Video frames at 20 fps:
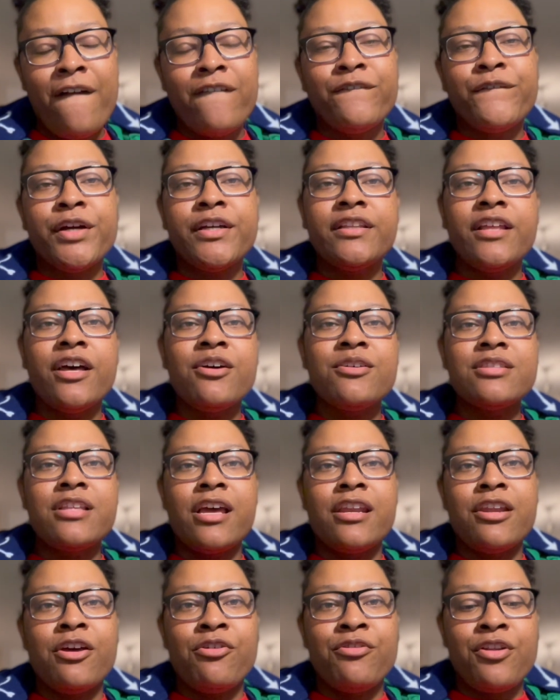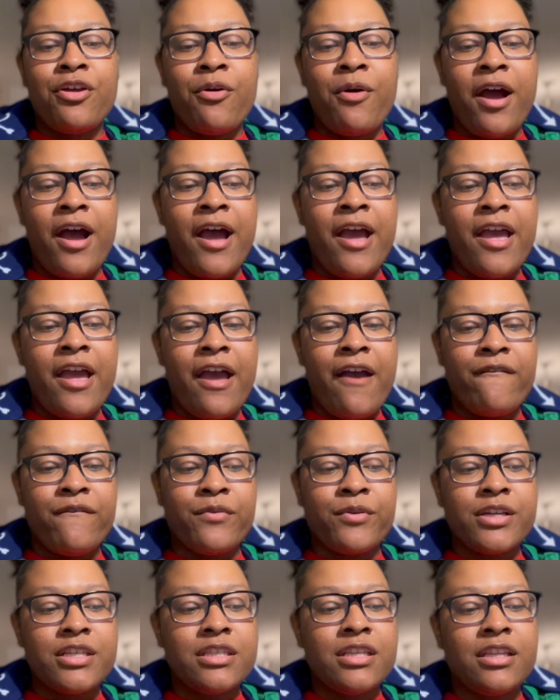For those that don't know, I have
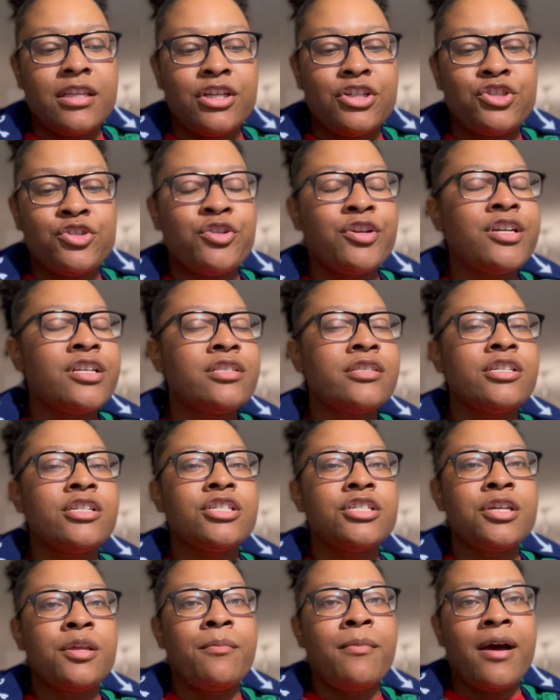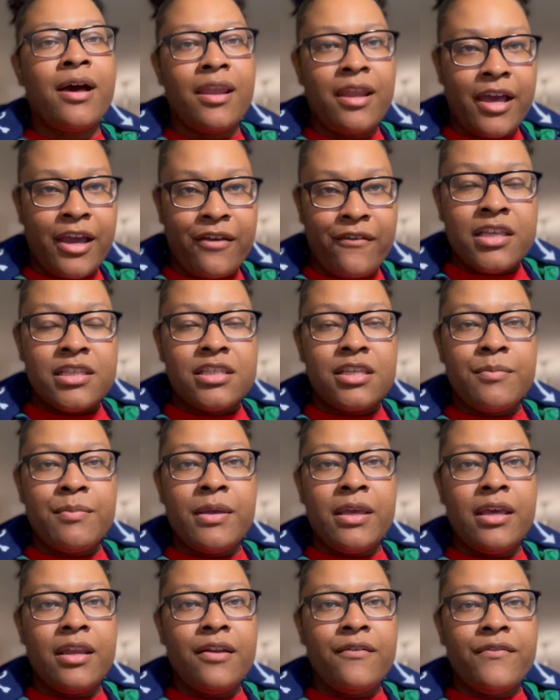recently transitioned my life to
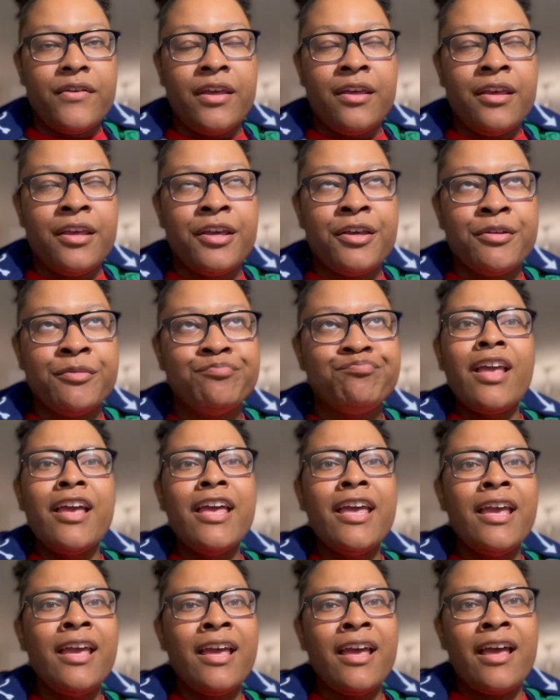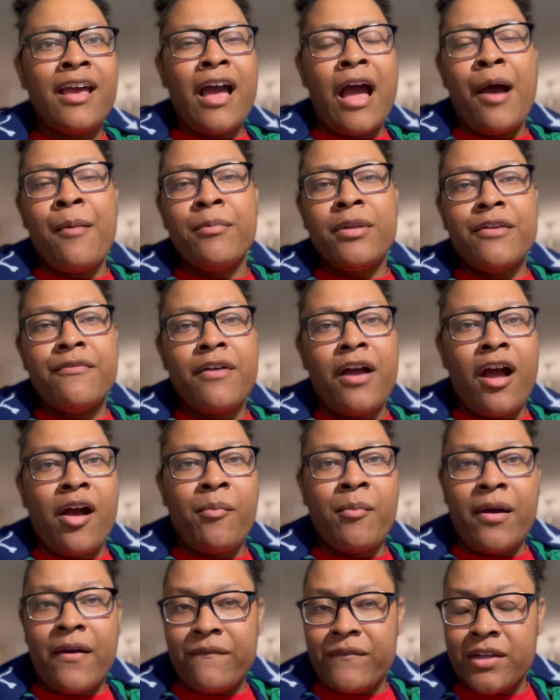being a vegan. And I'm leaving all
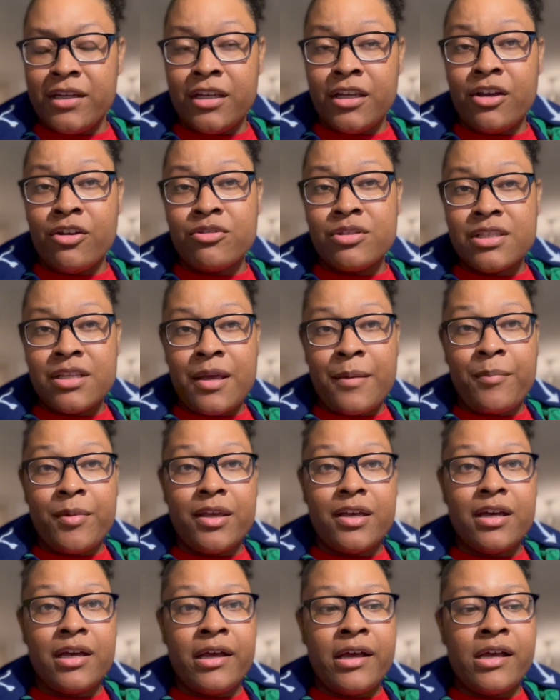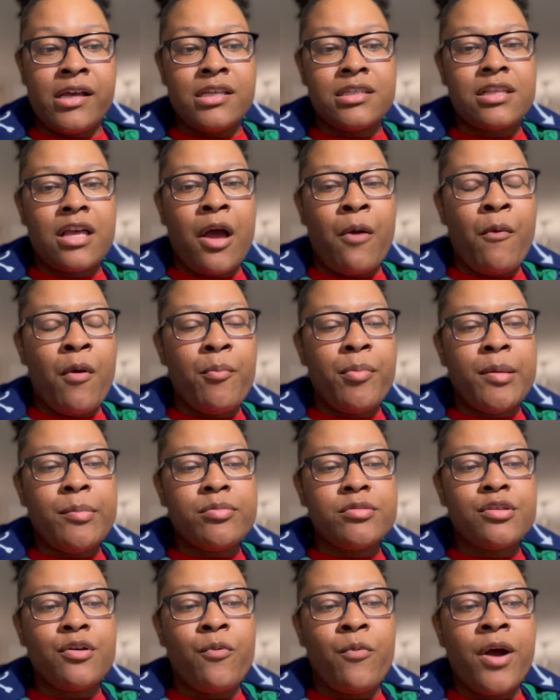my videos up because I want people
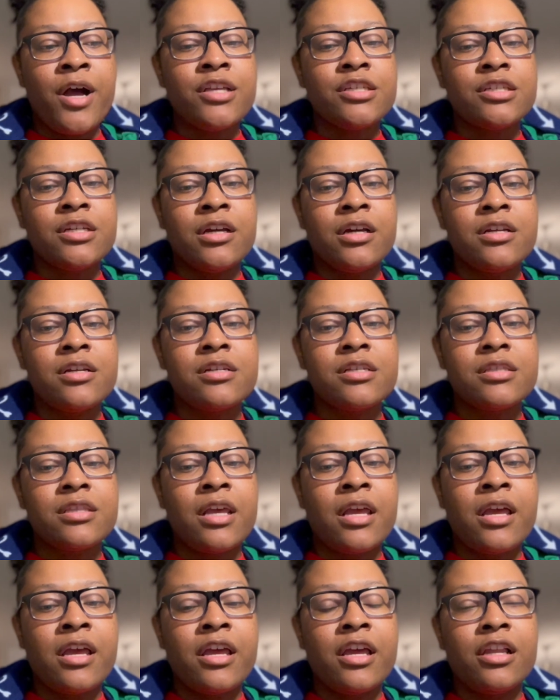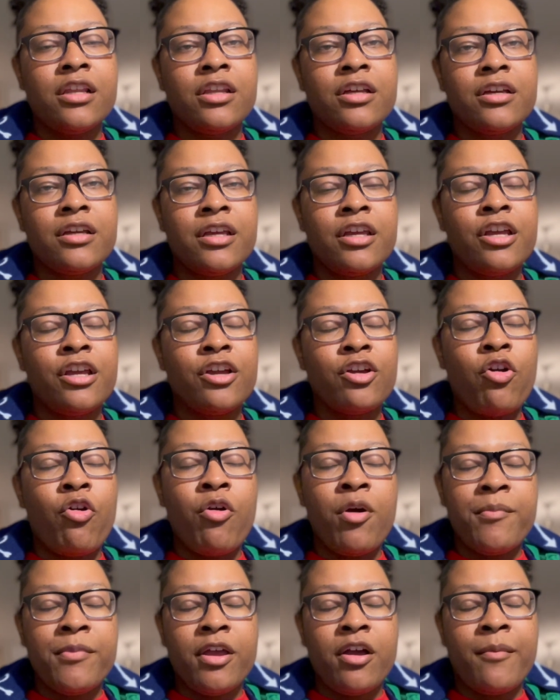to watch and understand and go
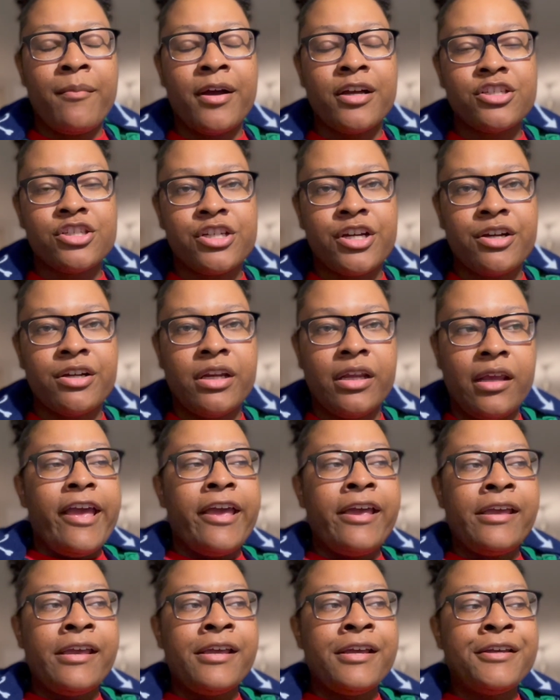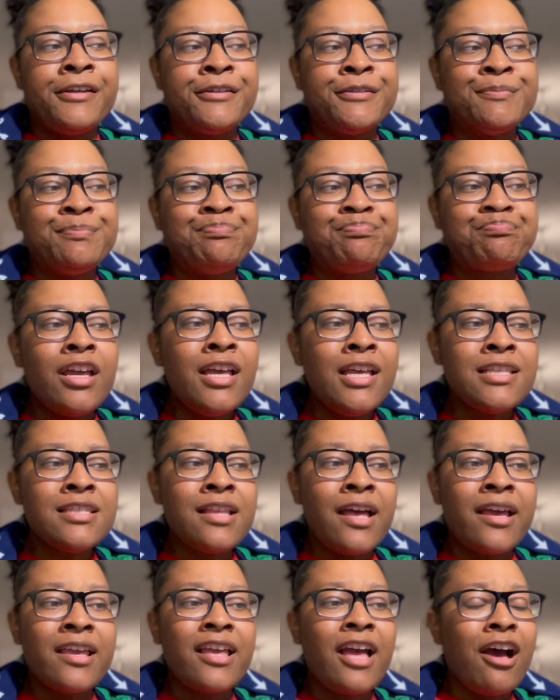with me on my journey. And it's
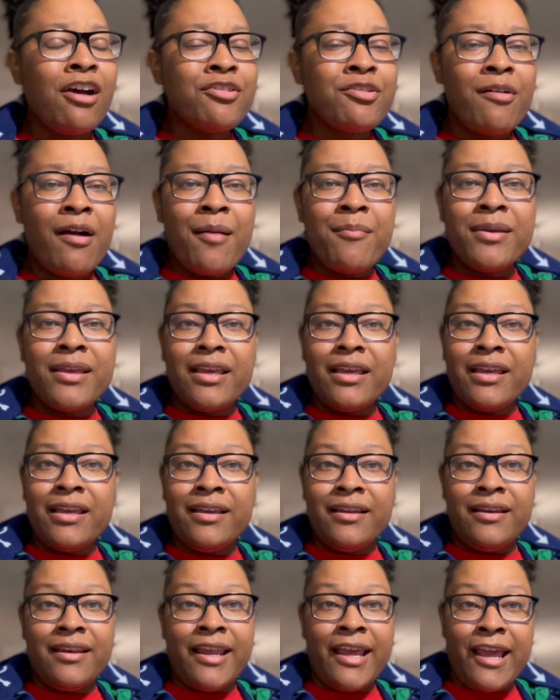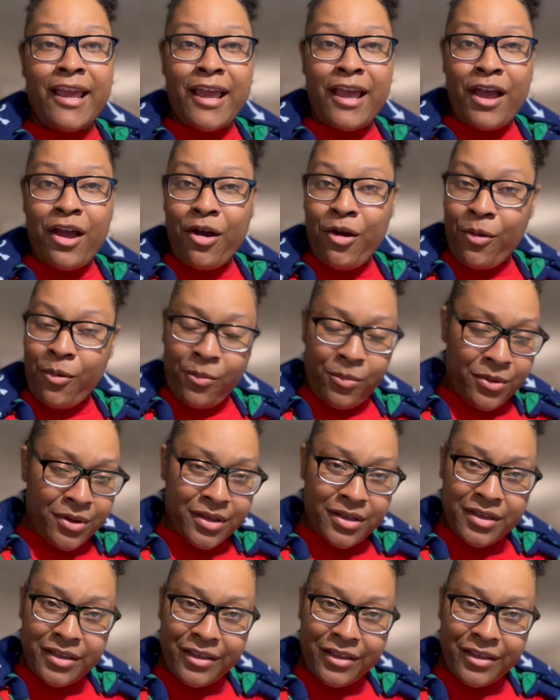like, y'all know I be eating down.